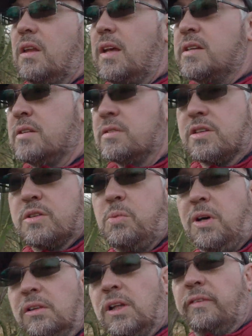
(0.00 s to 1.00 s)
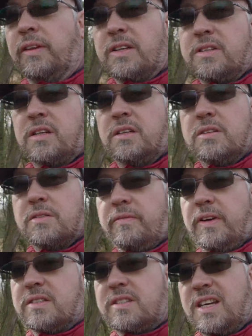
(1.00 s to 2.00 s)
it's not just a wildlife lens. You can do some
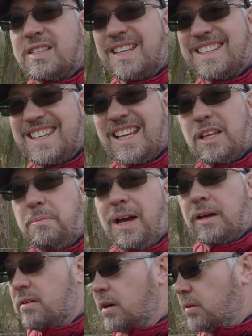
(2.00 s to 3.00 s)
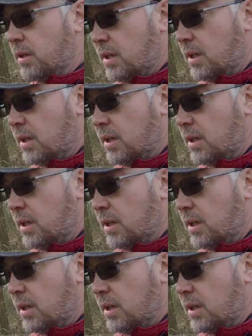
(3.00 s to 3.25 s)
fantastic tele macro